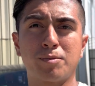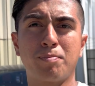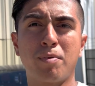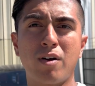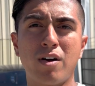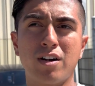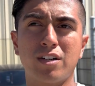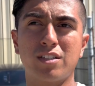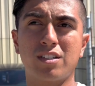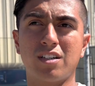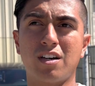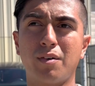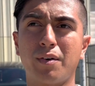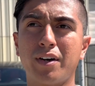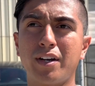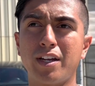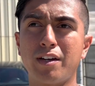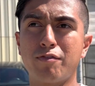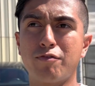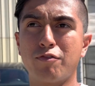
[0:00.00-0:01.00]
parts
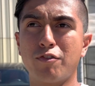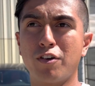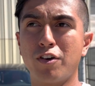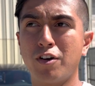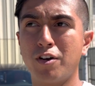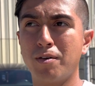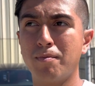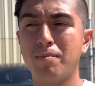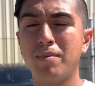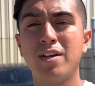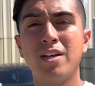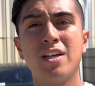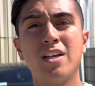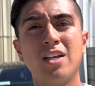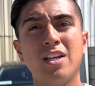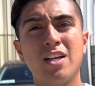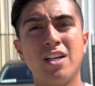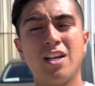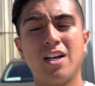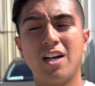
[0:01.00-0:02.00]
already from
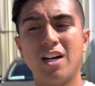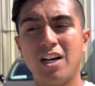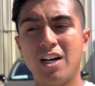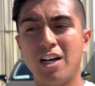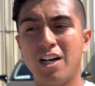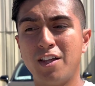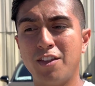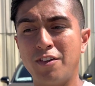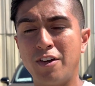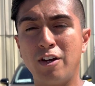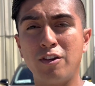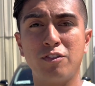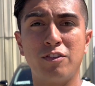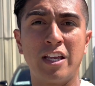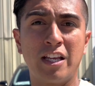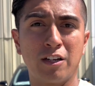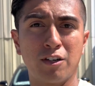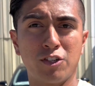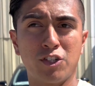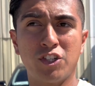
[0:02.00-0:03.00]
their
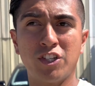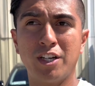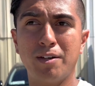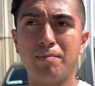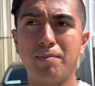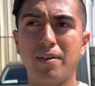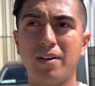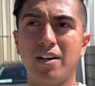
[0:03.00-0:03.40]
dealership.